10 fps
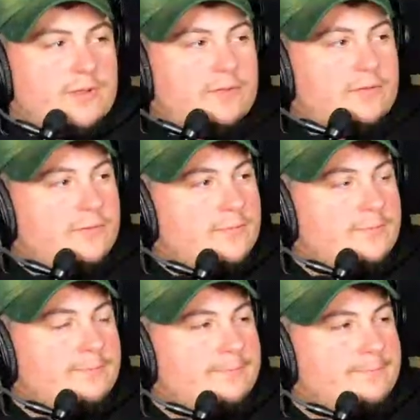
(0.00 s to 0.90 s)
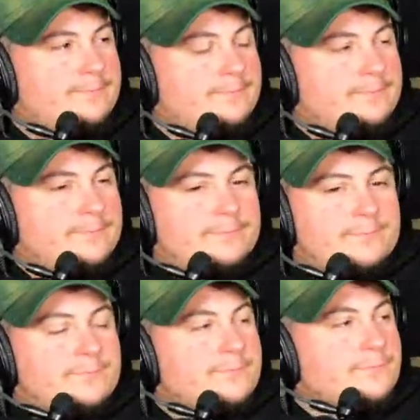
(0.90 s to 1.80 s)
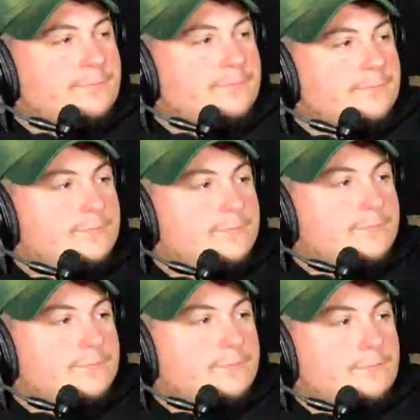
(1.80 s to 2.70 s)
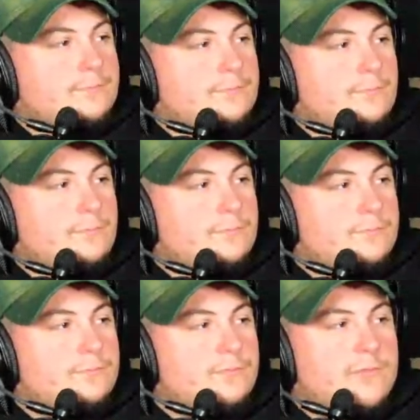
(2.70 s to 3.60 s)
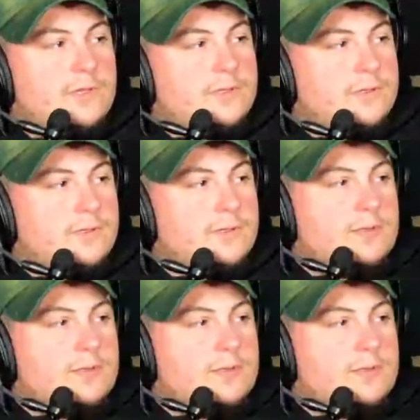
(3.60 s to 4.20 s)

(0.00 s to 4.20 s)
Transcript: getting to my primary point, you also lived over in England for a short while.